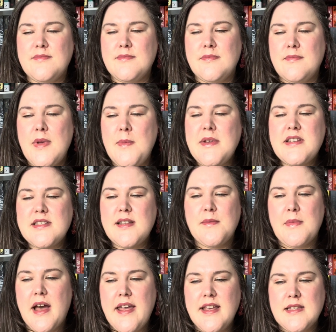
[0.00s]
maybe just in
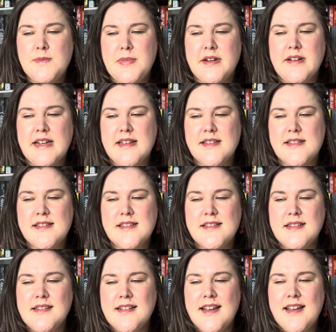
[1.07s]
my experience,
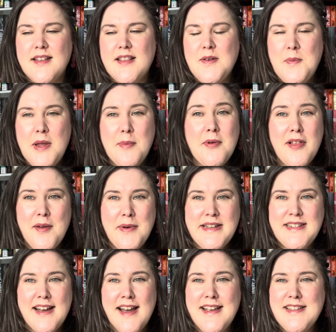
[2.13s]
the people I went
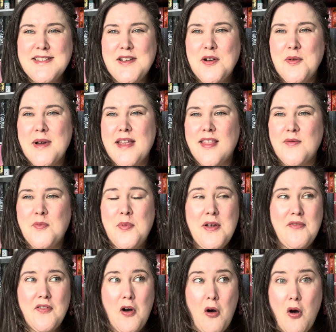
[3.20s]
to high school with,
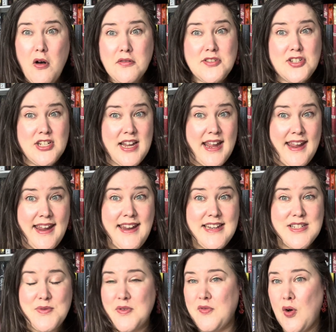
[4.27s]
we've all
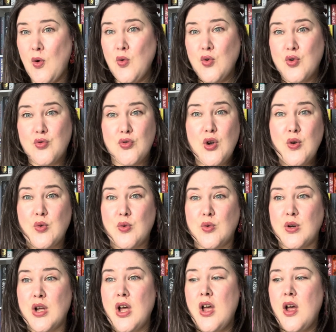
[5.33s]
changed. We've all
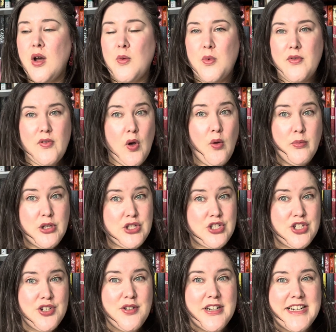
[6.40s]
grown. We've all
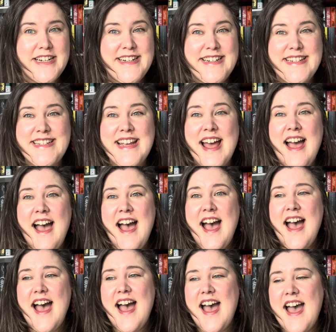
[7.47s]
matured.
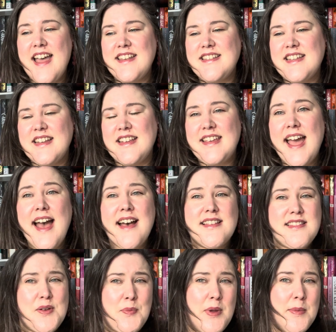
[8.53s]
And yeah,
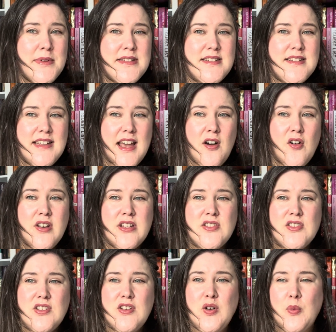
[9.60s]
some people didn't get on in
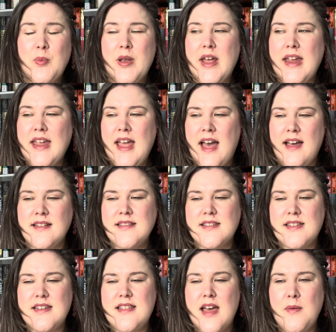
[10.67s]
school, but I can't
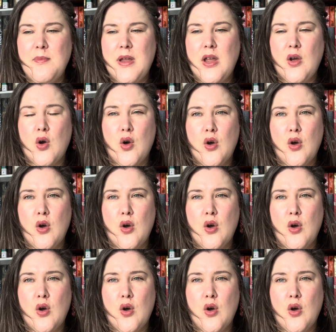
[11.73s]
see them being